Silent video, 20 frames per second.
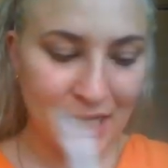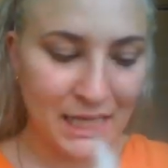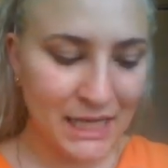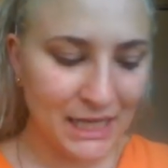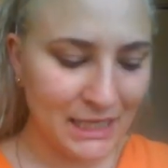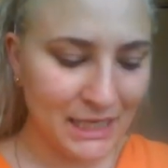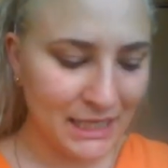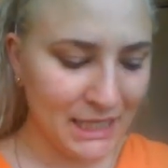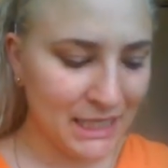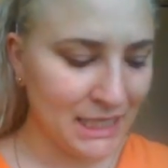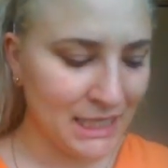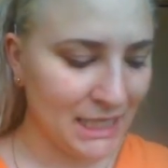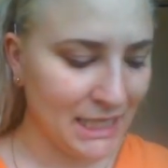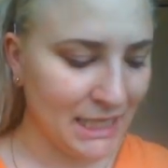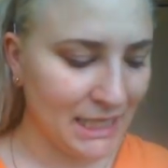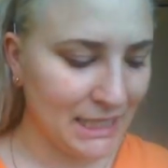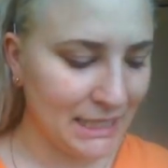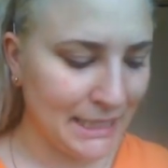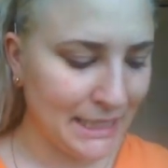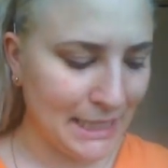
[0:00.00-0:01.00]
on it,
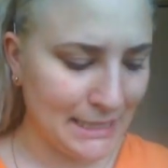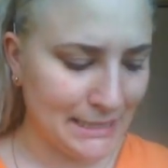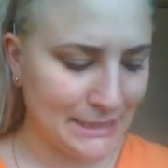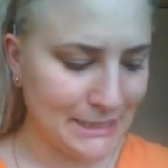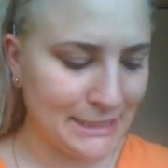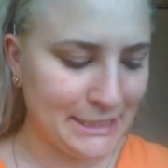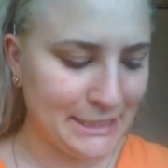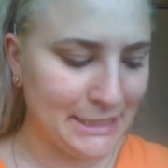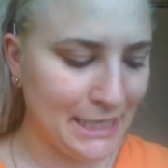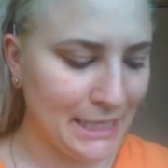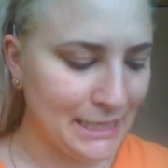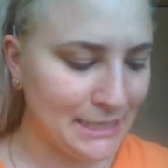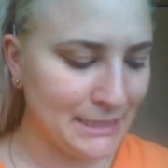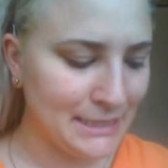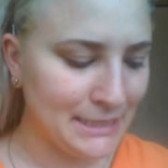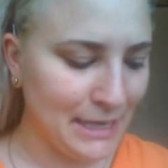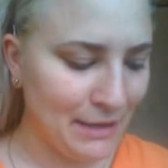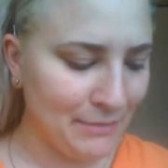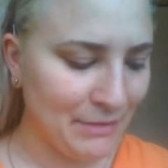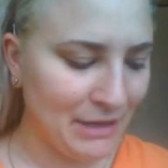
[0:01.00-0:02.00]
and that does
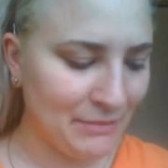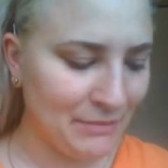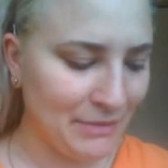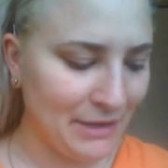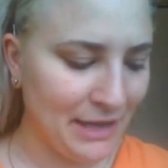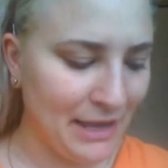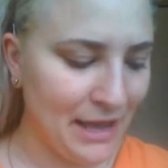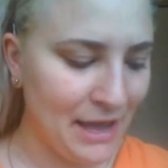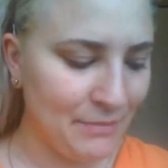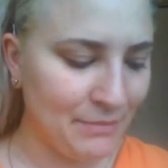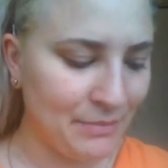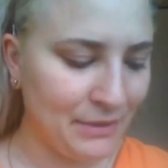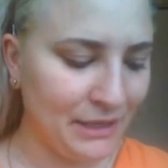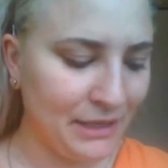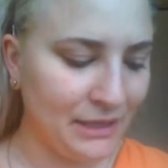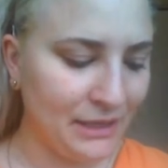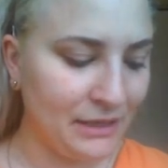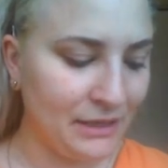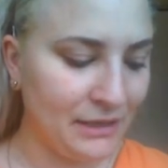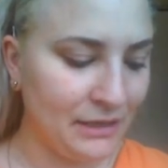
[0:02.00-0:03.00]
not make me
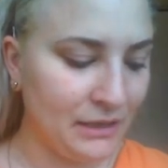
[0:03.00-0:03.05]
happy.